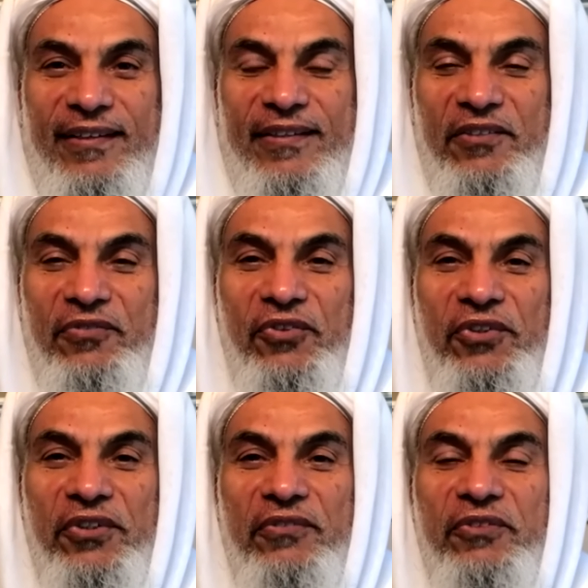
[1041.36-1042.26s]

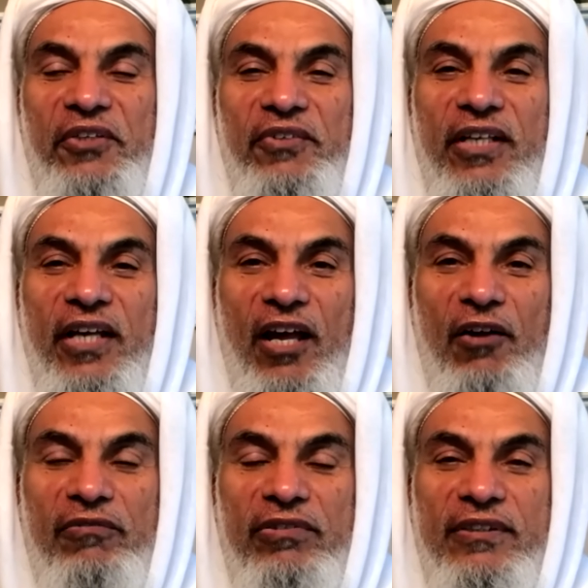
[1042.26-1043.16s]
Therefore, we will
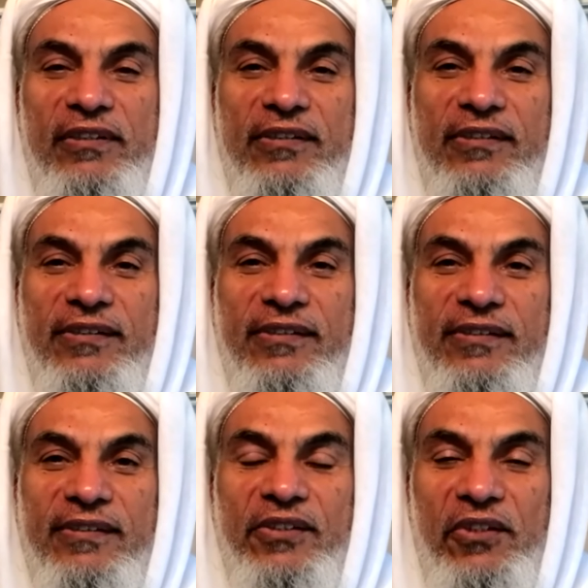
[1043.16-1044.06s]
have
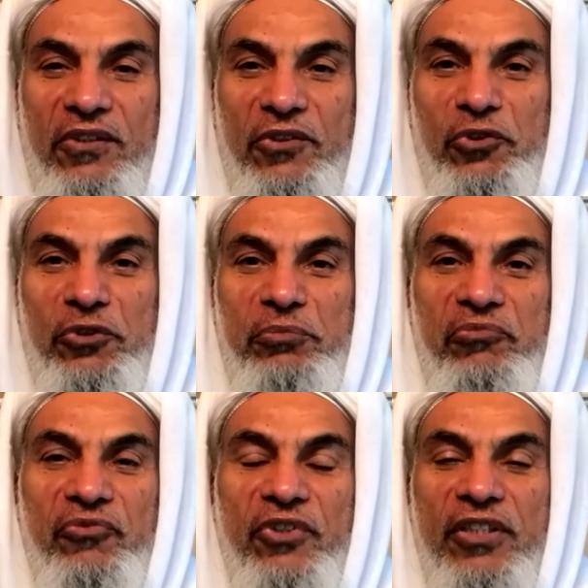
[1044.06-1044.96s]
no
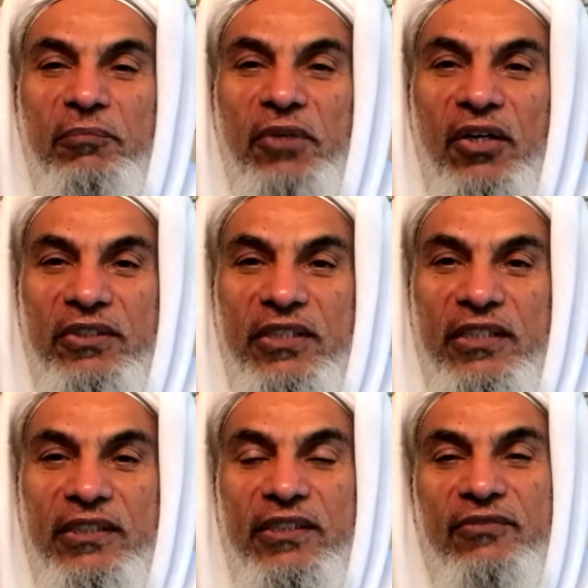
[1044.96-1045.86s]
room for the
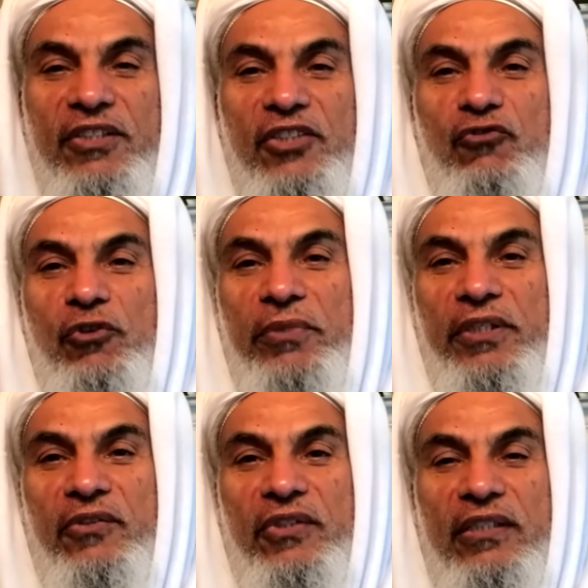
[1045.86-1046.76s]
mountains which would be
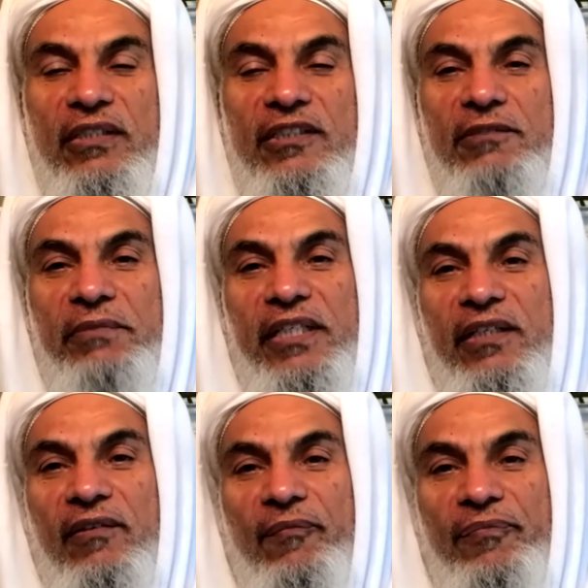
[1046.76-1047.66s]
doing tasbih
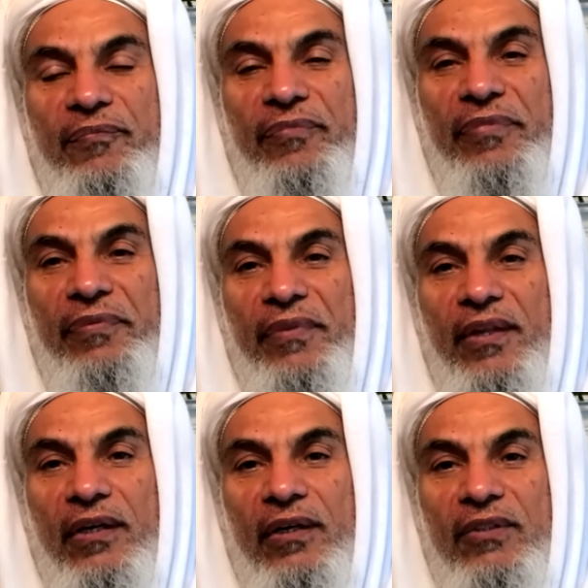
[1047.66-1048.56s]

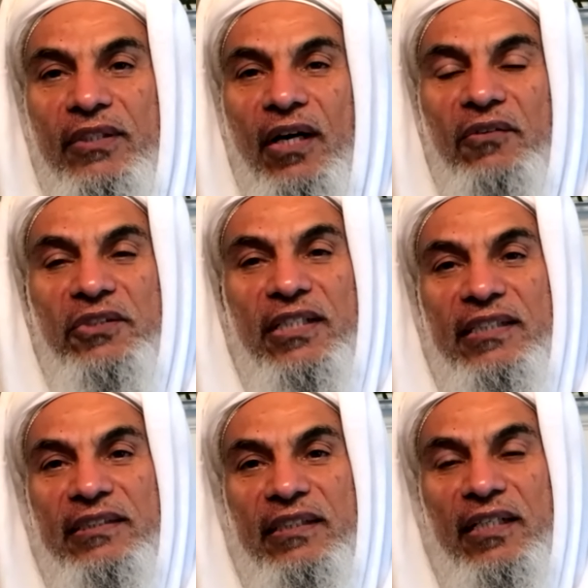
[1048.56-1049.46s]
with Dawud alayhi
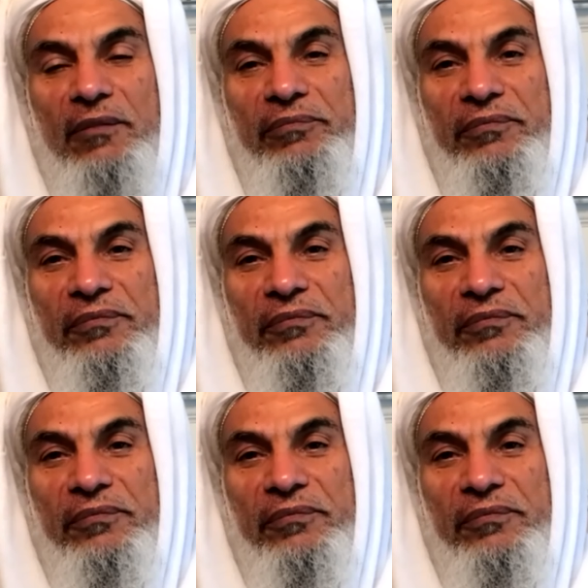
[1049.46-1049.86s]
salam.